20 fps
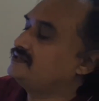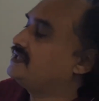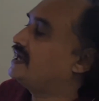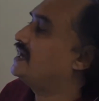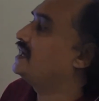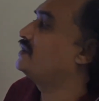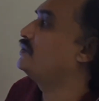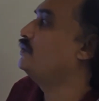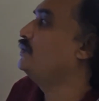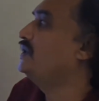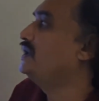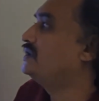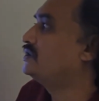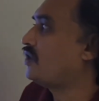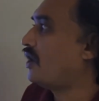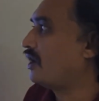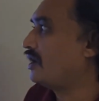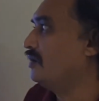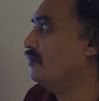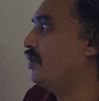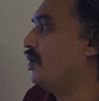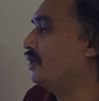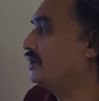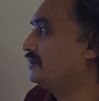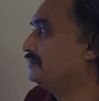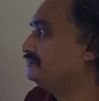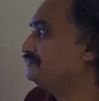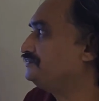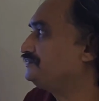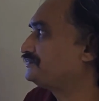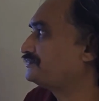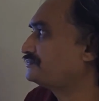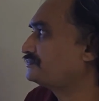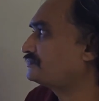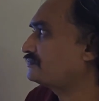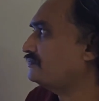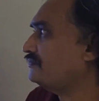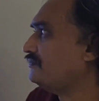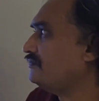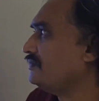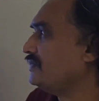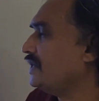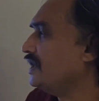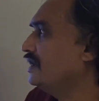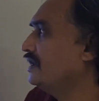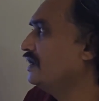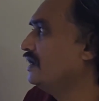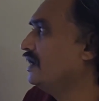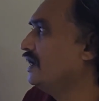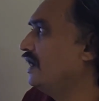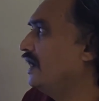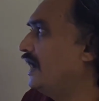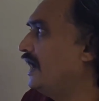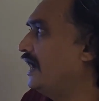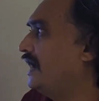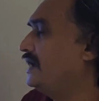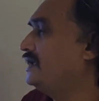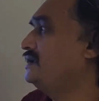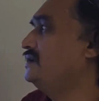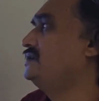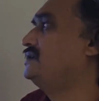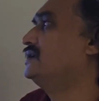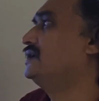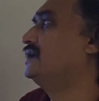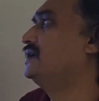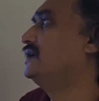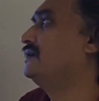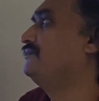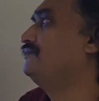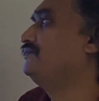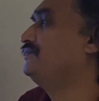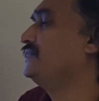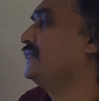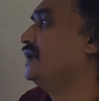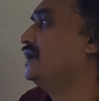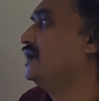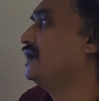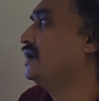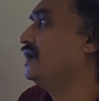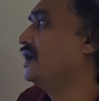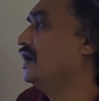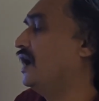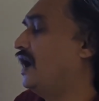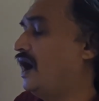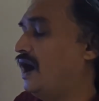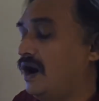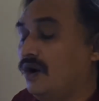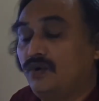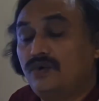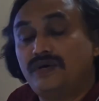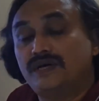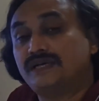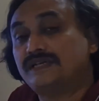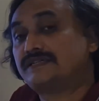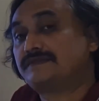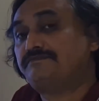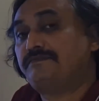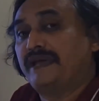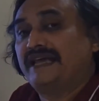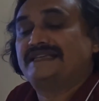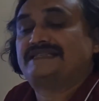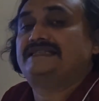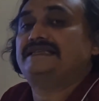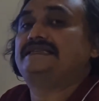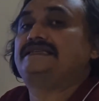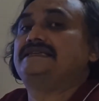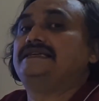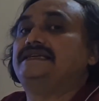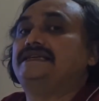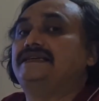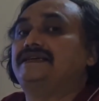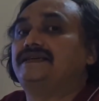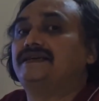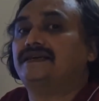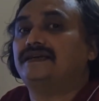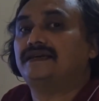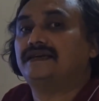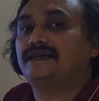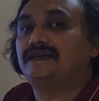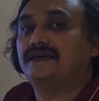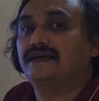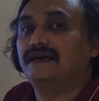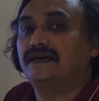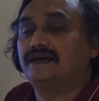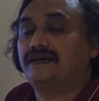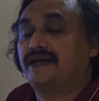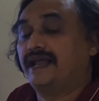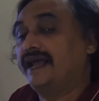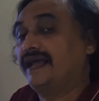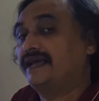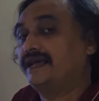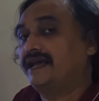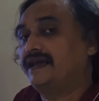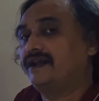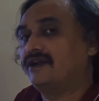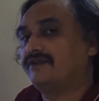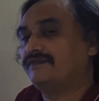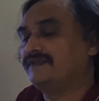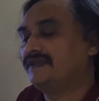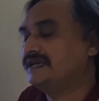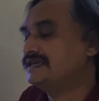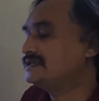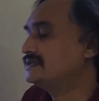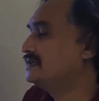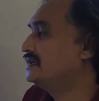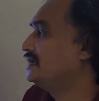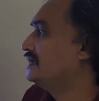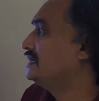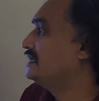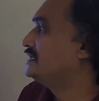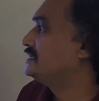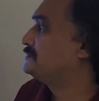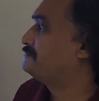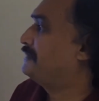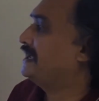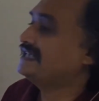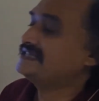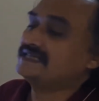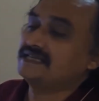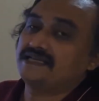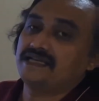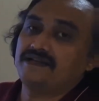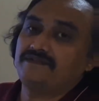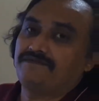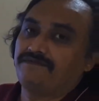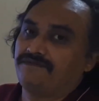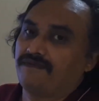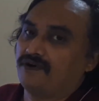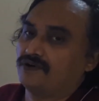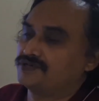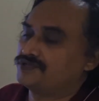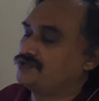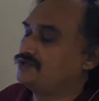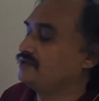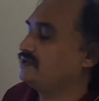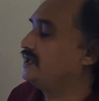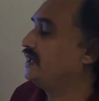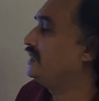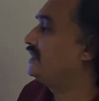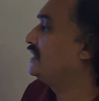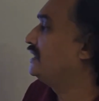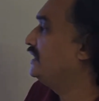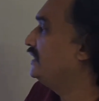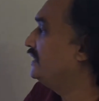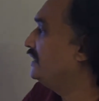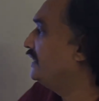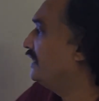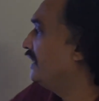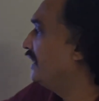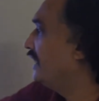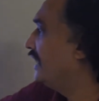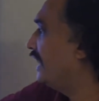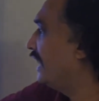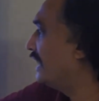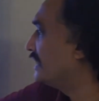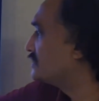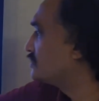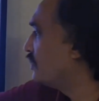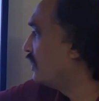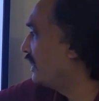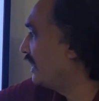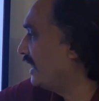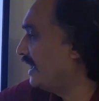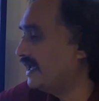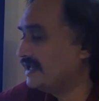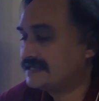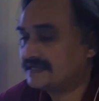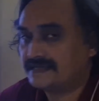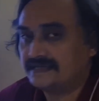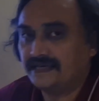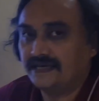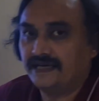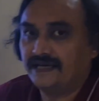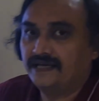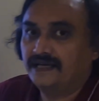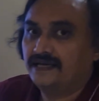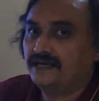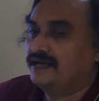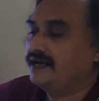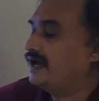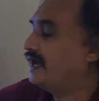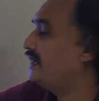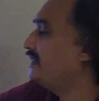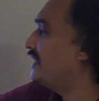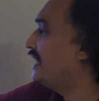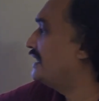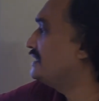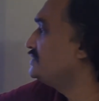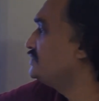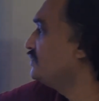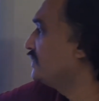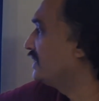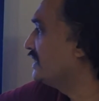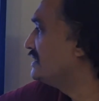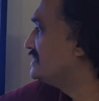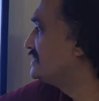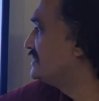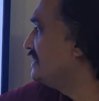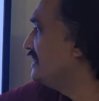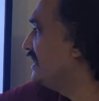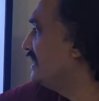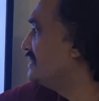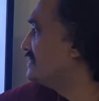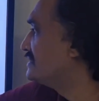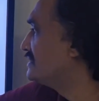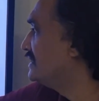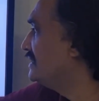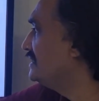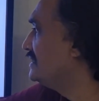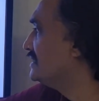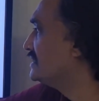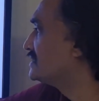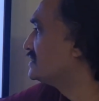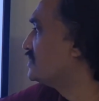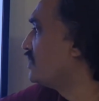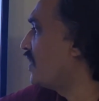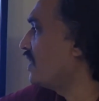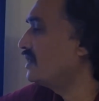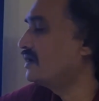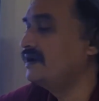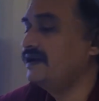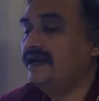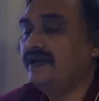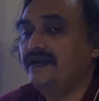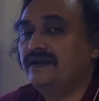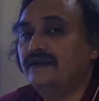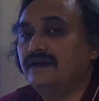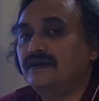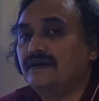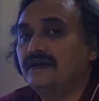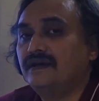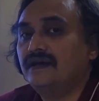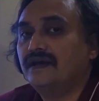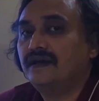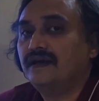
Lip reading: that we talk about. And how does spacity take care of this? Spacity fortunately has got S3. And as you can see, S3 does not need